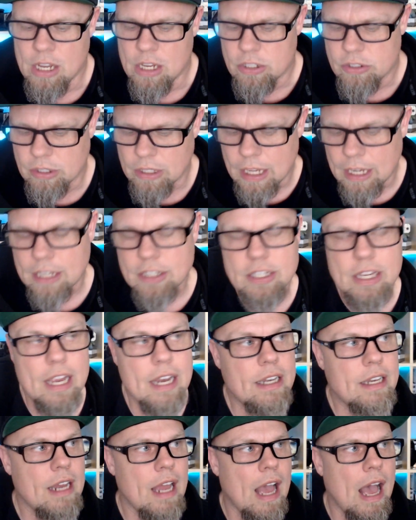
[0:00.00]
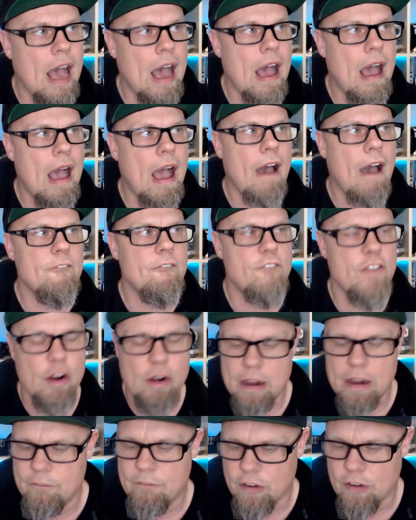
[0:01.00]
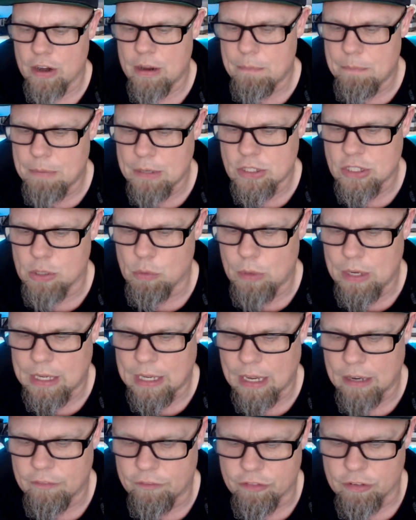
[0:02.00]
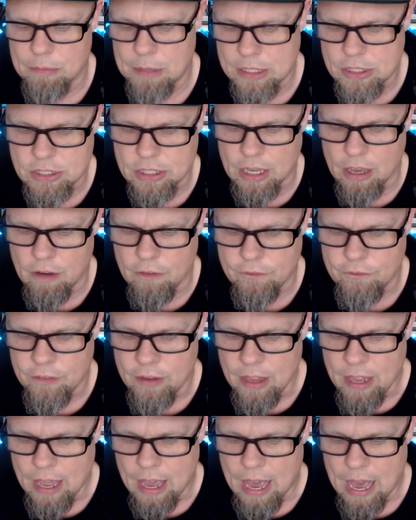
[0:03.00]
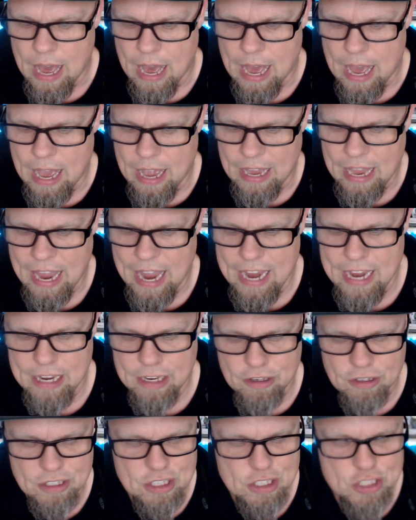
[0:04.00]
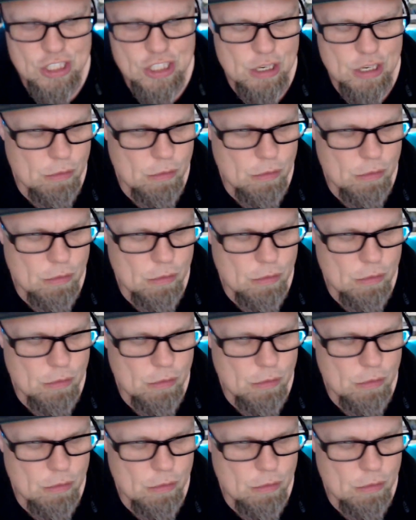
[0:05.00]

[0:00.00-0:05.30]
So like I said, a very busy weekend for myself. Hey, good to see you,